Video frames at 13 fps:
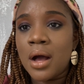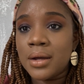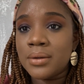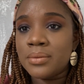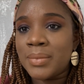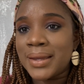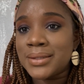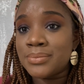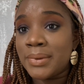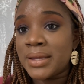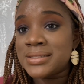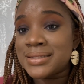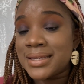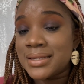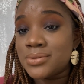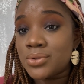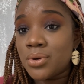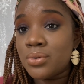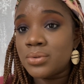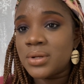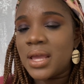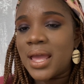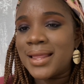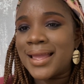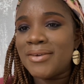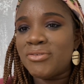my skin tone,
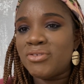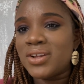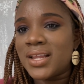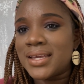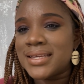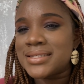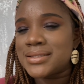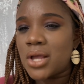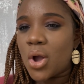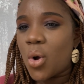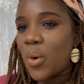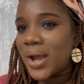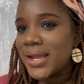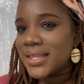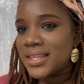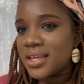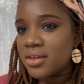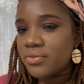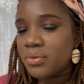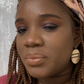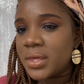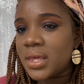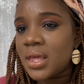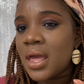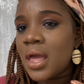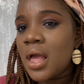and I feel like it's not quite there for
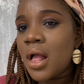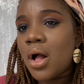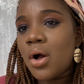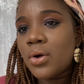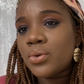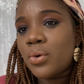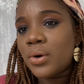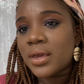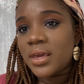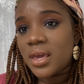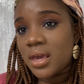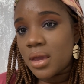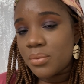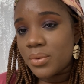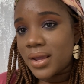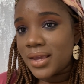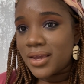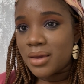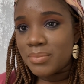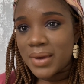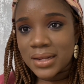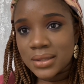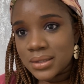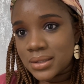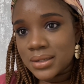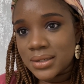me. Although on camera here it might
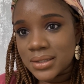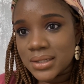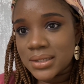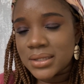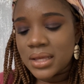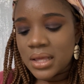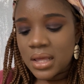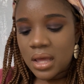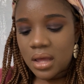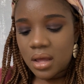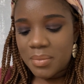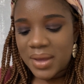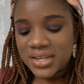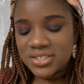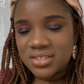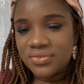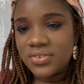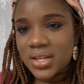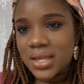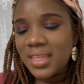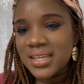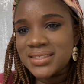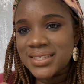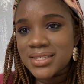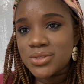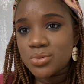look good, I just feel like
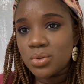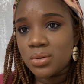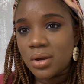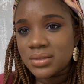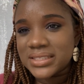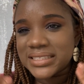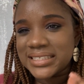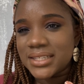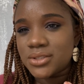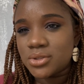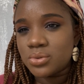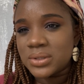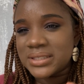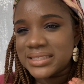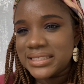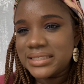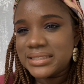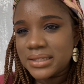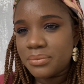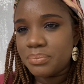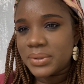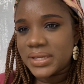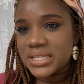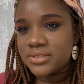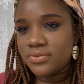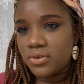it takes too long to get to a decent
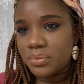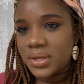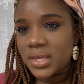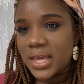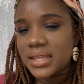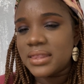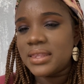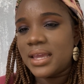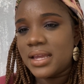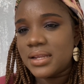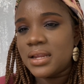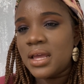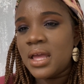place for me. And then